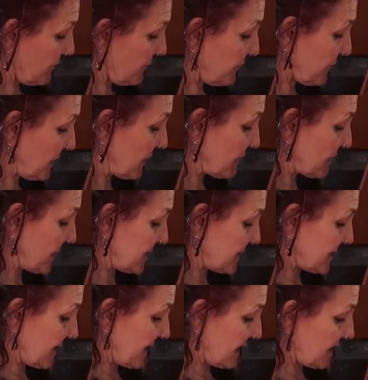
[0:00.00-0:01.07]
3 green
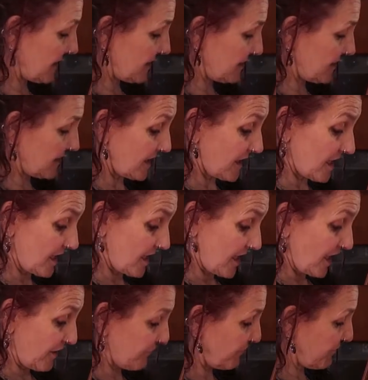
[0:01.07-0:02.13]
tea
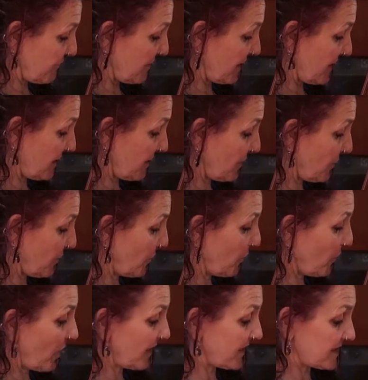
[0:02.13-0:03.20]
and 3
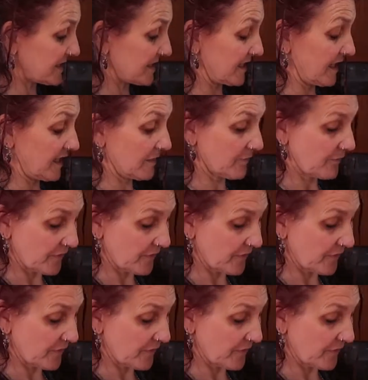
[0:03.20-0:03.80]
white tea.